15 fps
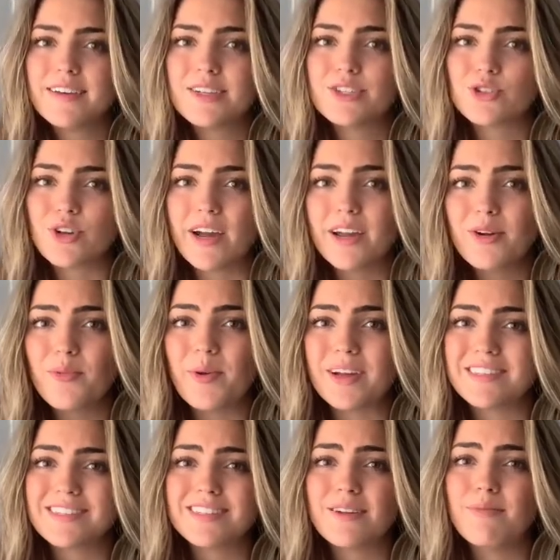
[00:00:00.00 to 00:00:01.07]
Try your
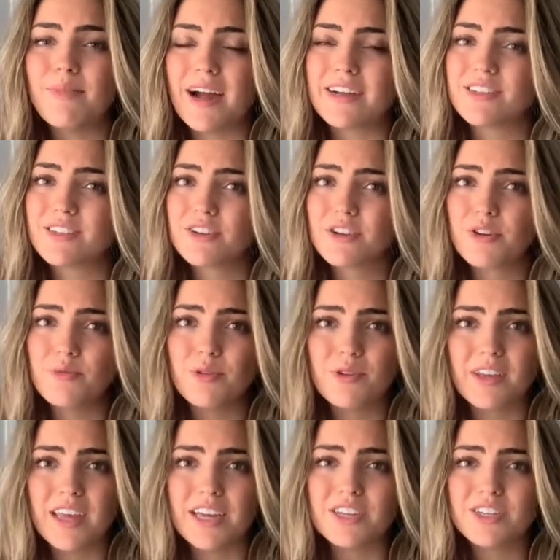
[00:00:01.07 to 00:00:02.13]
best to match their
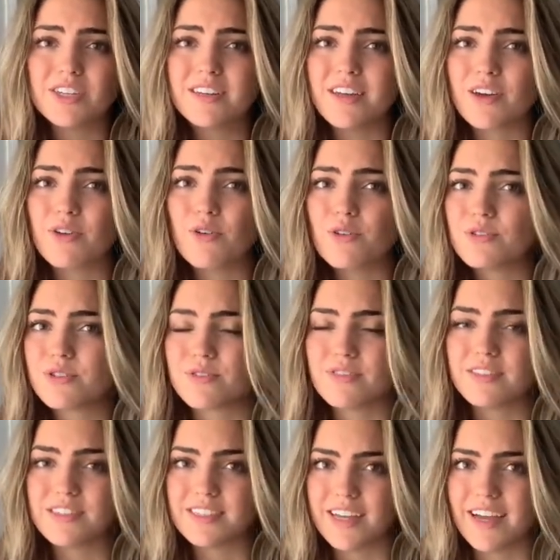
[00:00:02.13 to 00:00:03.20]
communication and cultural
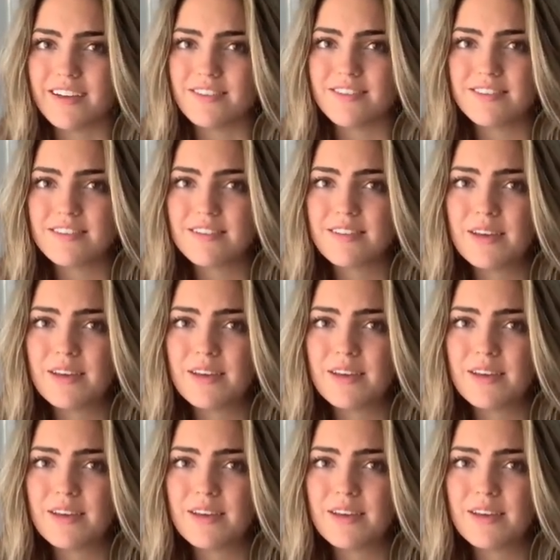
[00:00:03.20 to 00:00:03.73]
styles.